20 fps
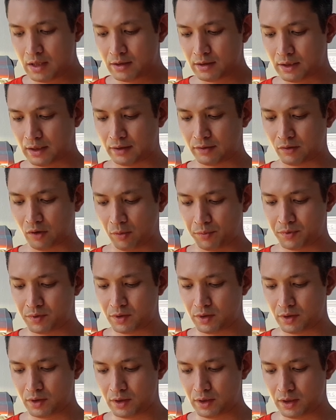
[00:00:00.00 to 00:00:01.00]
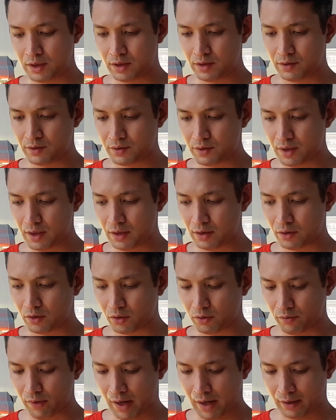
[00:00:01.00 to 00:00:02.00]
thus option B is
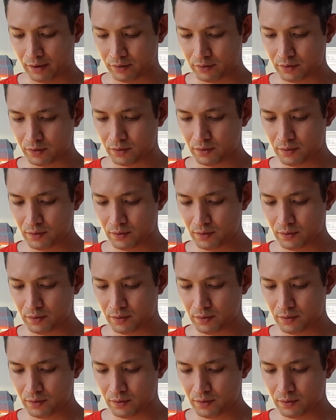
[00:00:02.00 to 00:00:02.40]
incorrect.